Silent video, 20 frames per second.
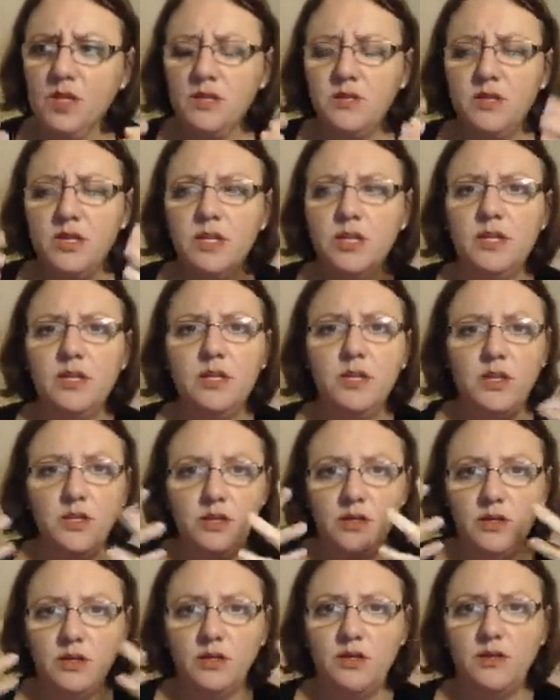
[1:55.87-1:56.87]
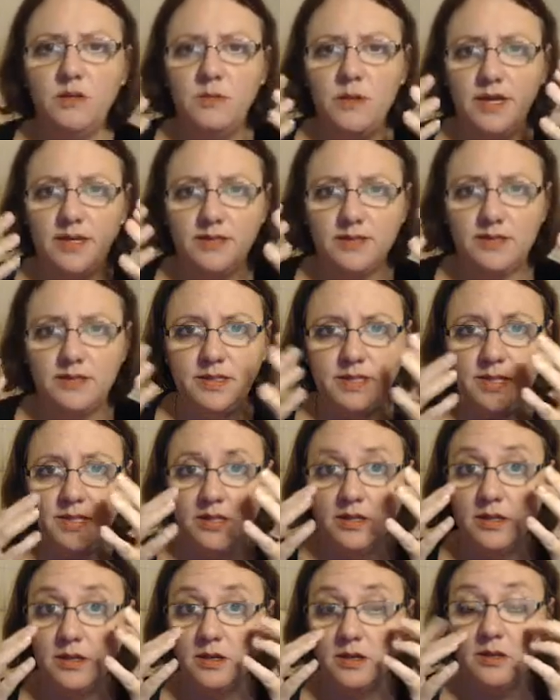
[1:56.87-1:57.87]
then you may
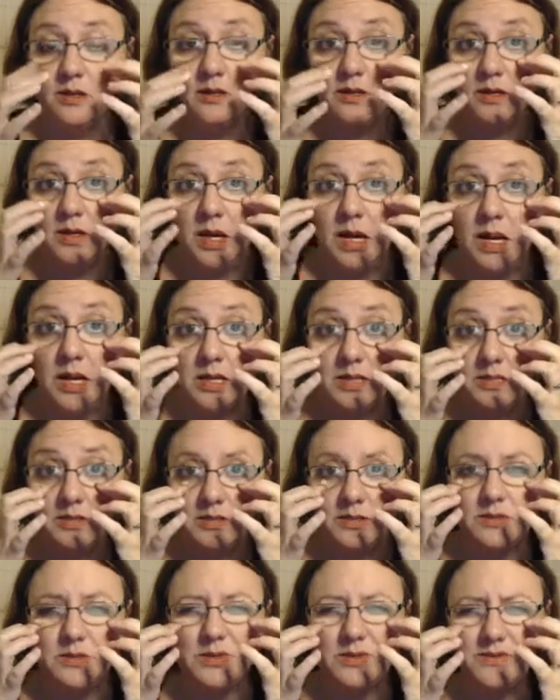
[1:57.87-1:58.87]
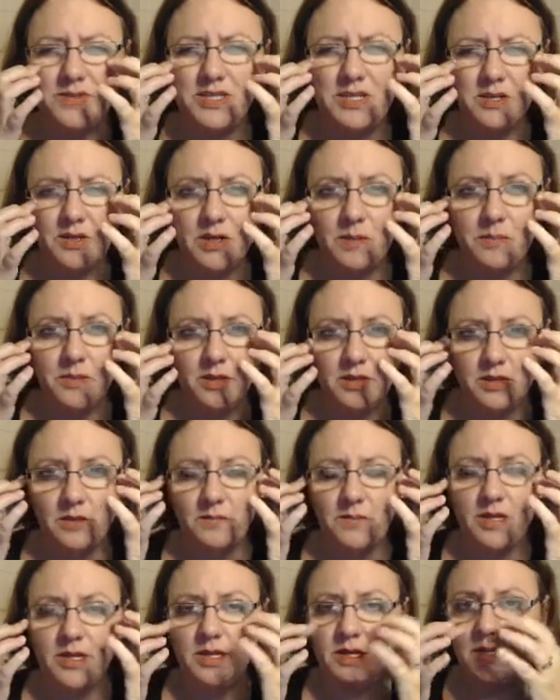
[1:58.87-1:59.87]
see the eyes sort of tear up a little
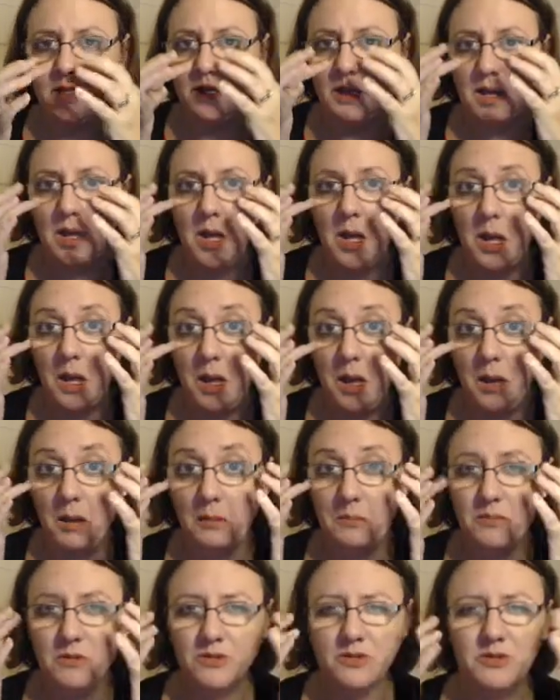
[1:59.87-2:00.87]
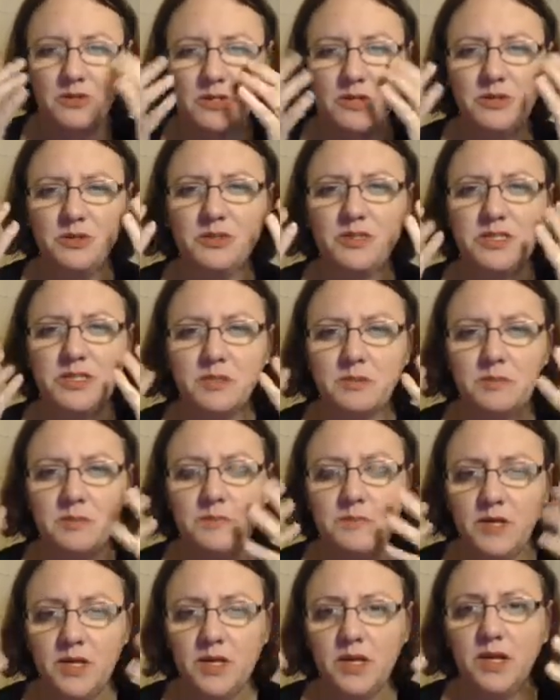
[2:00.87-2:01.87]
bit. So you'll see some
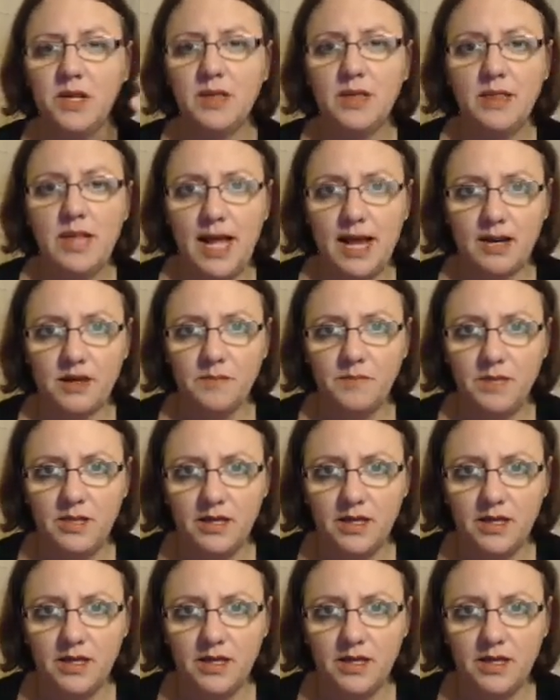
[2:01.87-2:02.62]
lacrimae